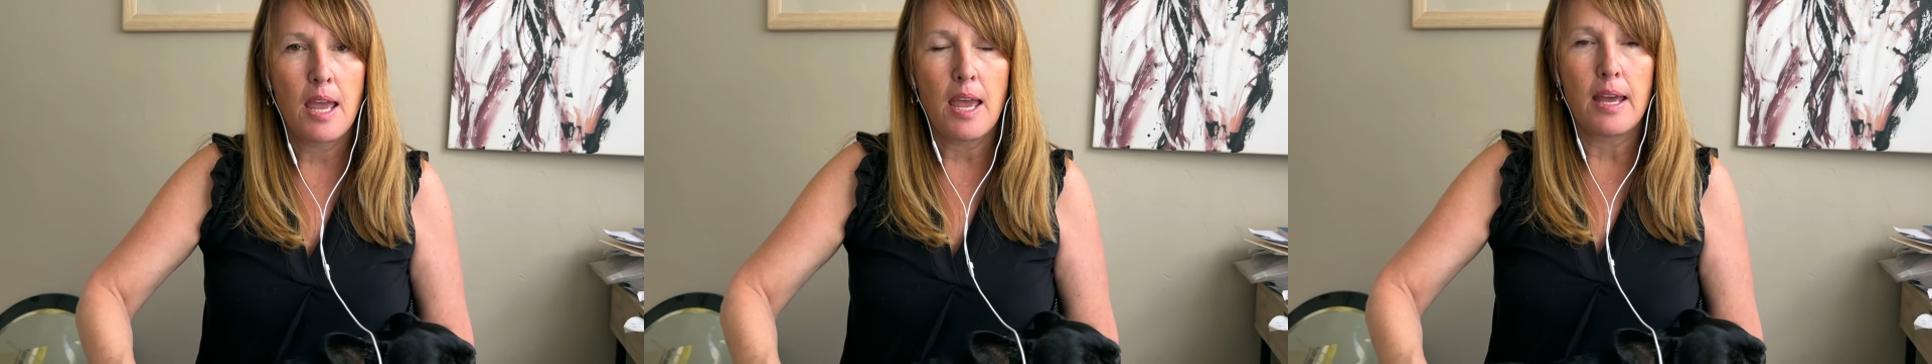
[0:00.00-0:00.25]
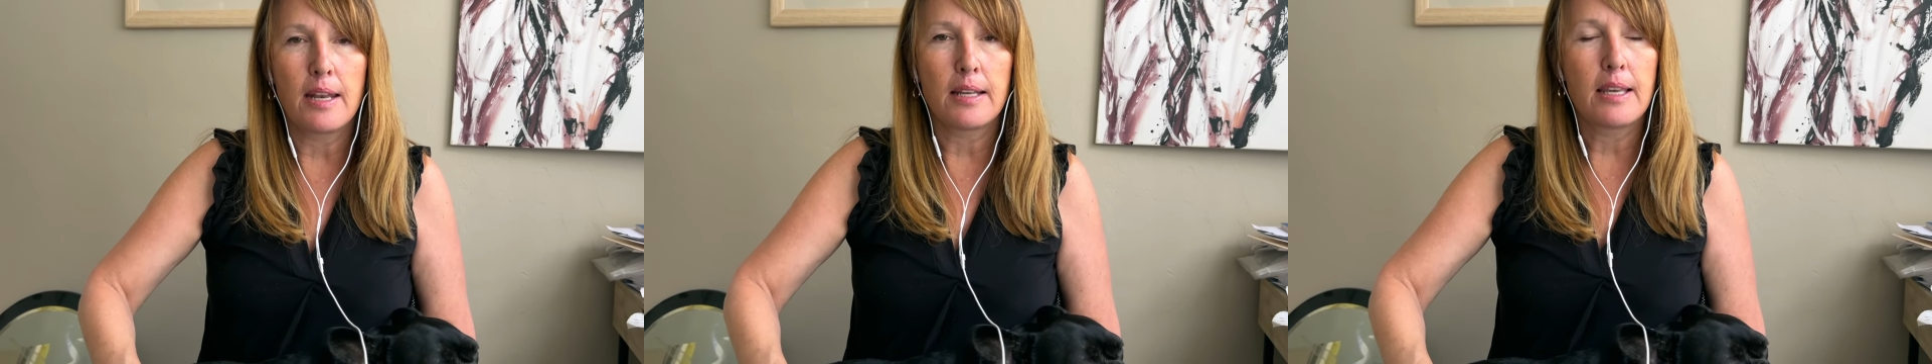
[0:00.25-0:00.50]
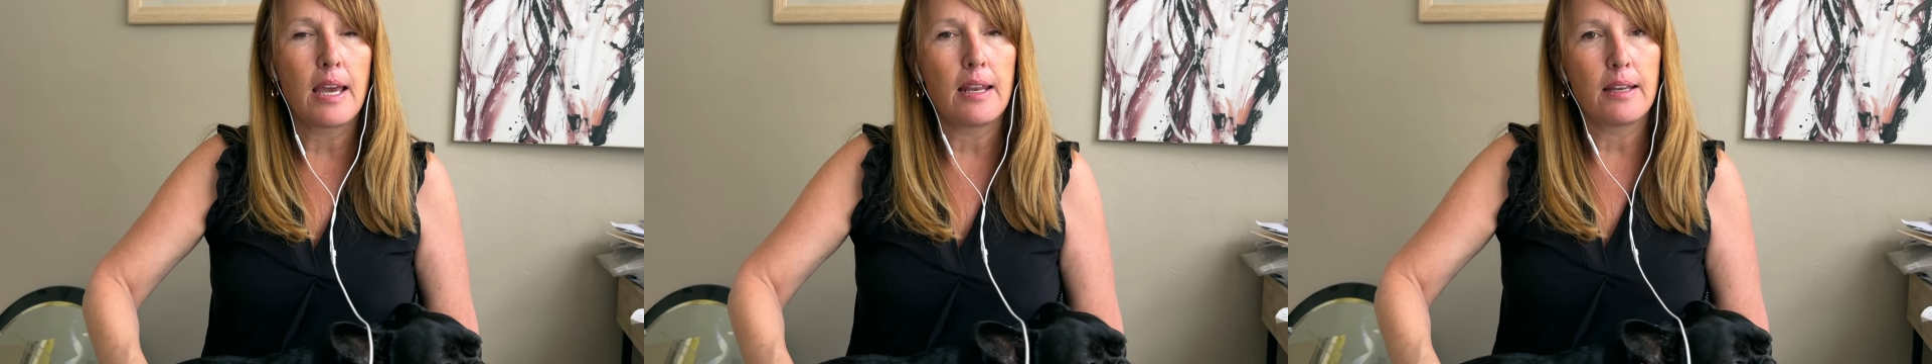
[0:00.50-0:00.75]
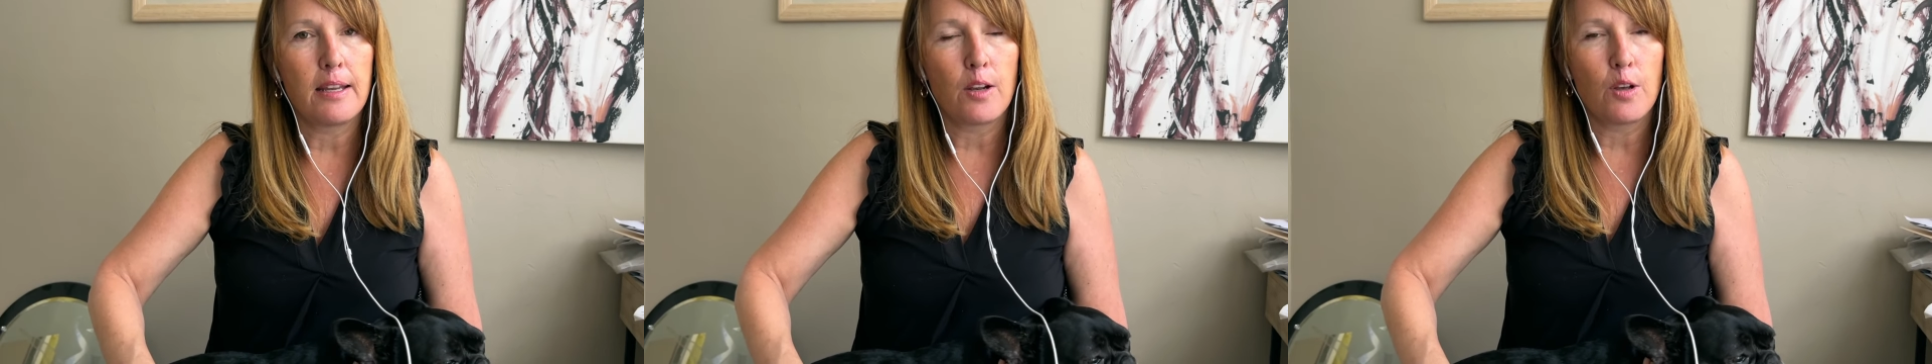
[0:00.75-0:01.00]
And
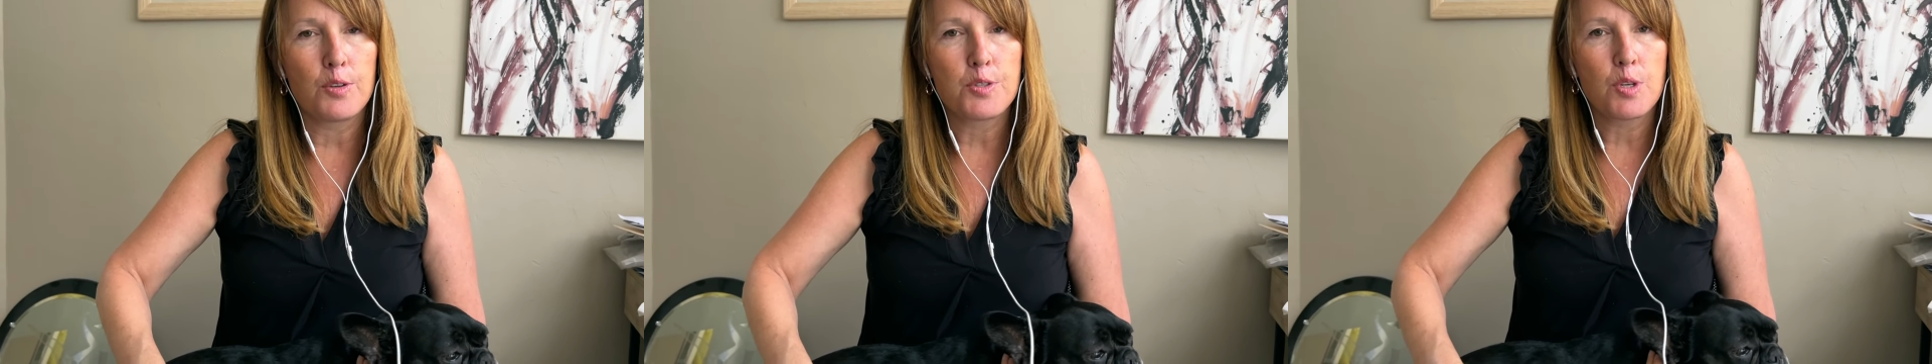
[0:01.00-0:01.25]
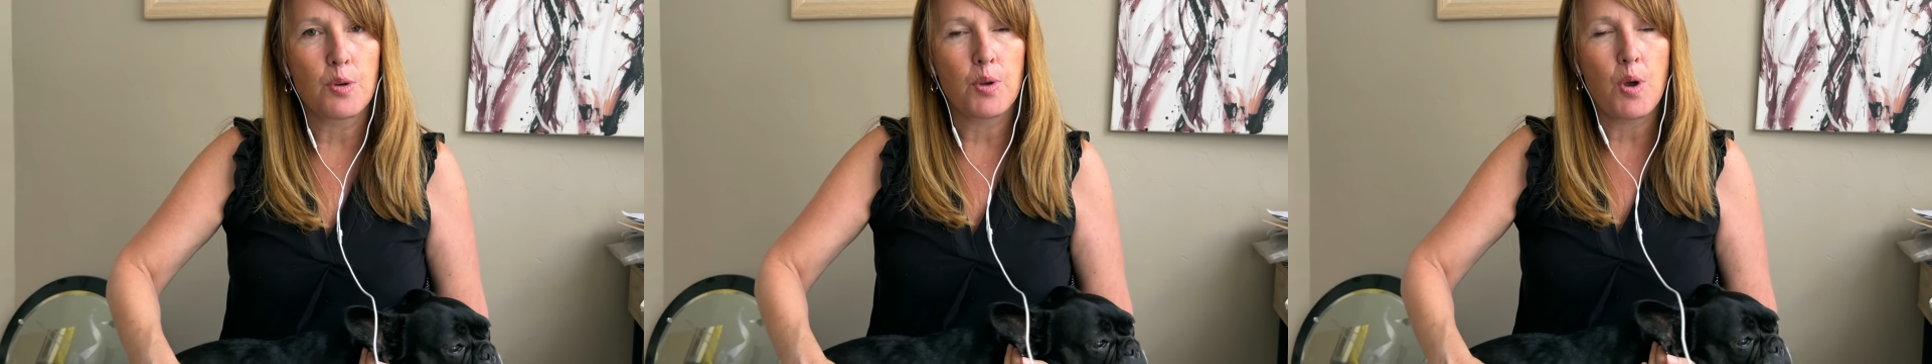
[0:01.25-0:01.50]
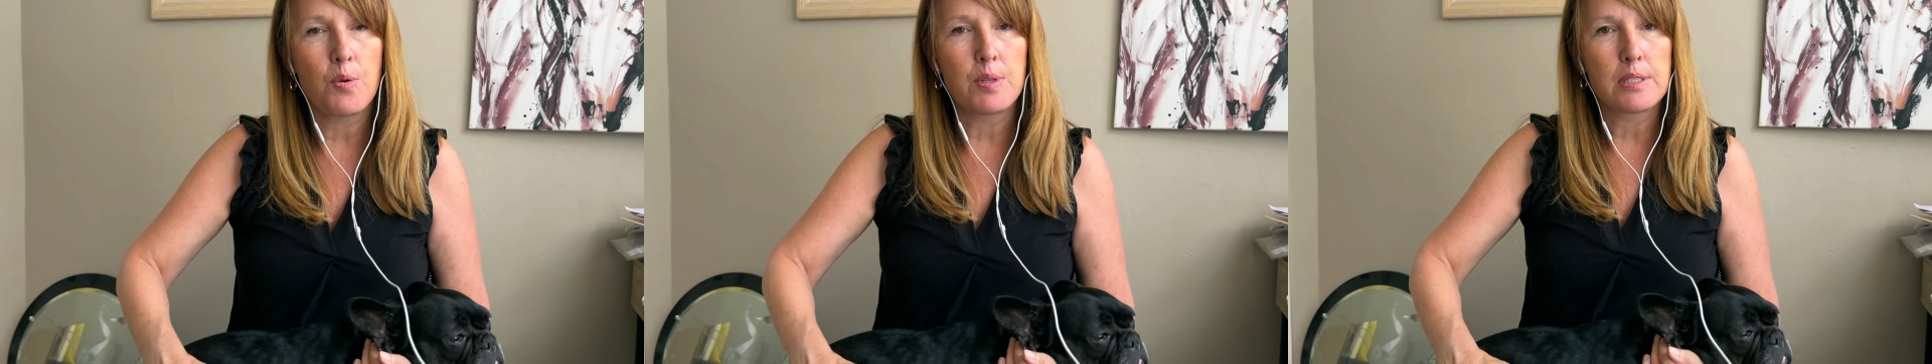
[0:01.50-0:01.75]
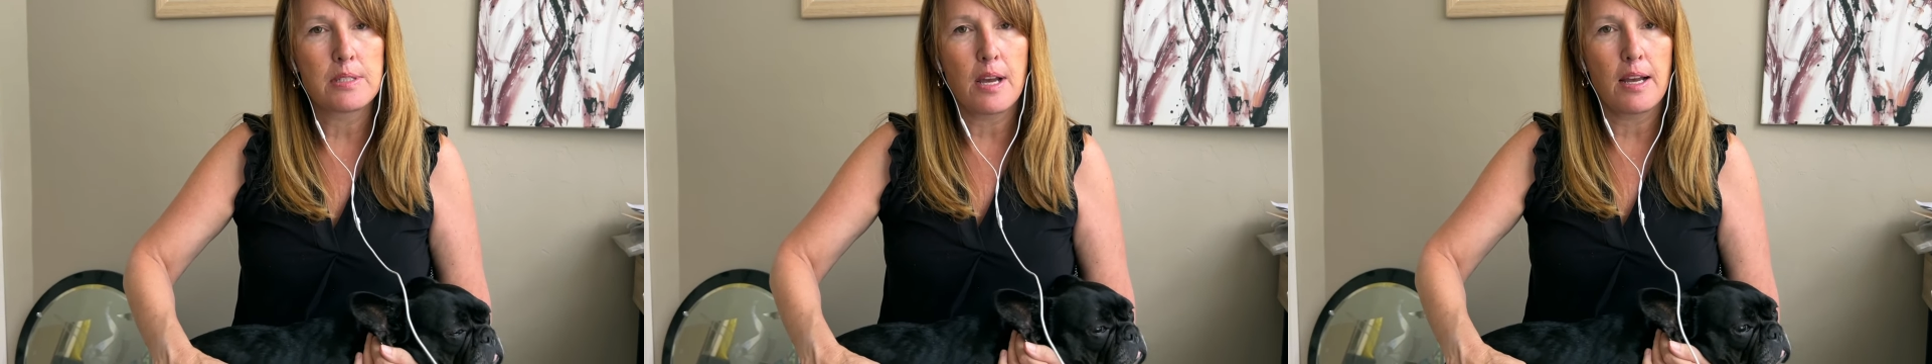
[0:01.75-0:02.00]
again, it also
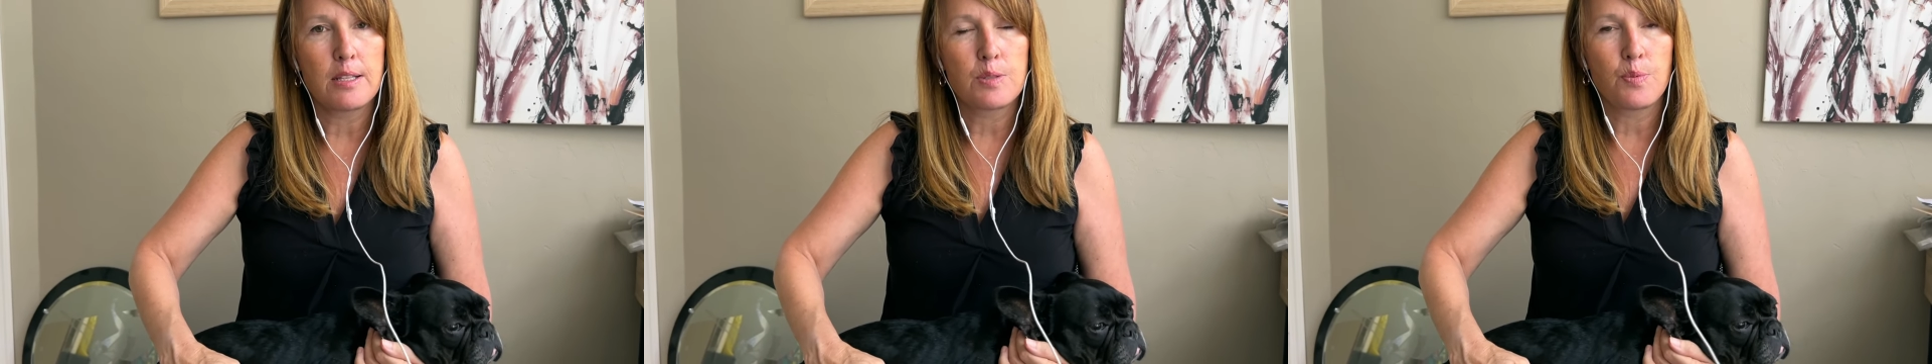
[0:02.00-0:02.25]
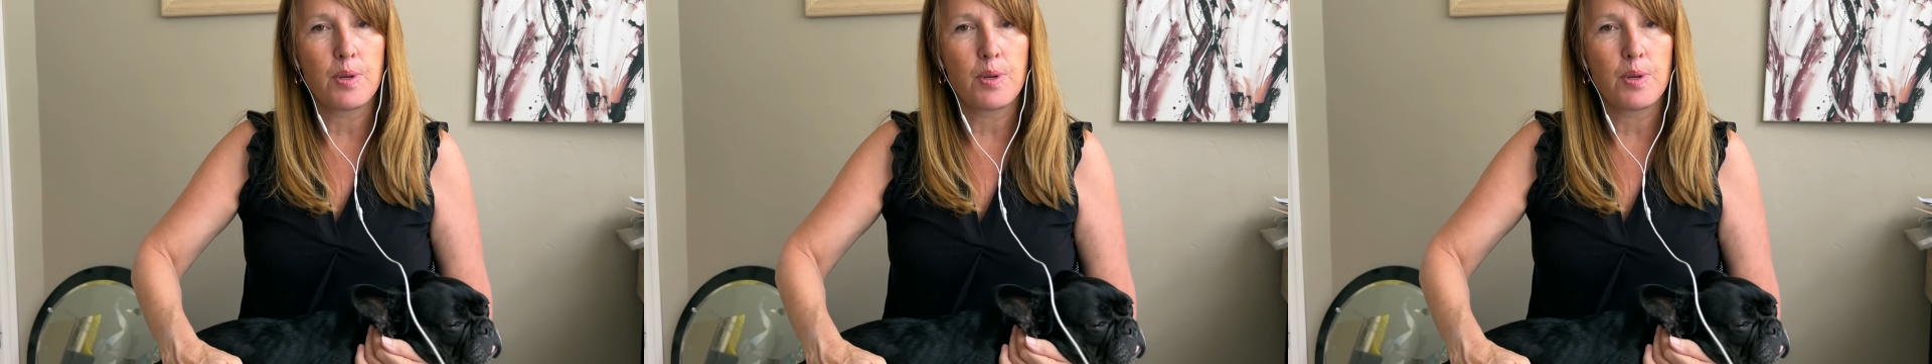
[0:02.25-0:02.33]
coincides